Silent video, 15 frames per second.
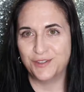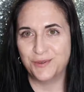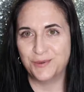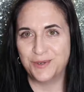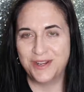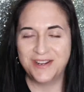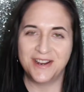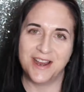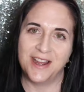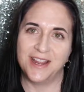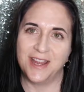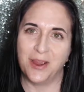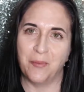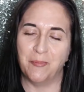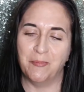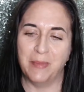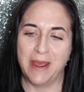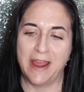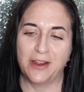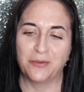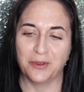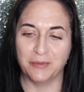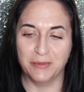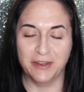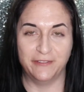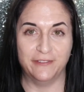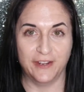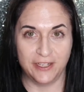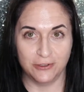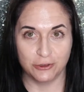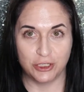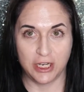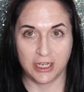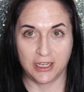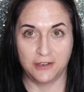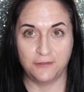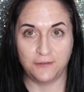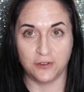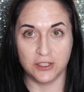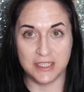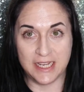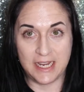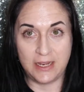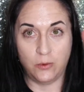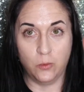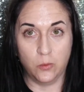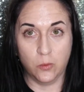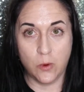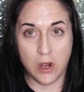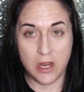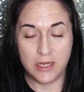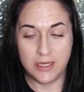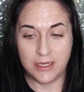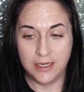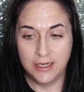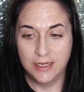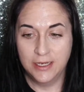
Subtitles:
everyone, I am back with my final check-in for day 1.